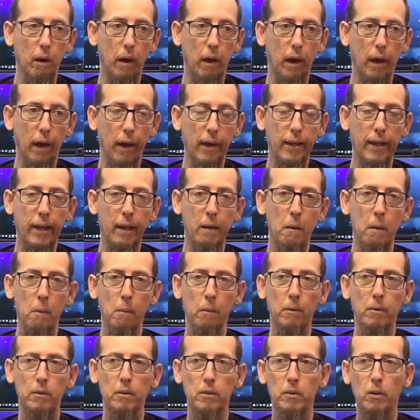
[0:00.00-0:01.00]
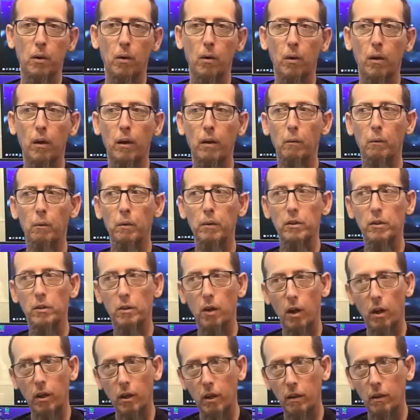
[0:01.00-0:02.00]
I came up with a story, we
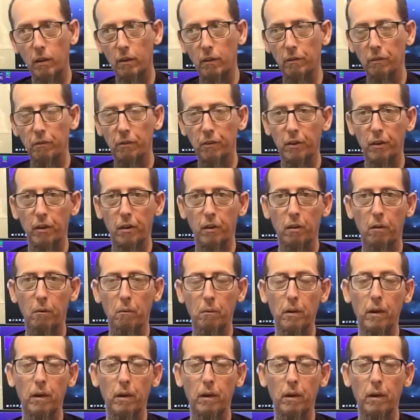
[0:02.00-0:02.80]
started the film,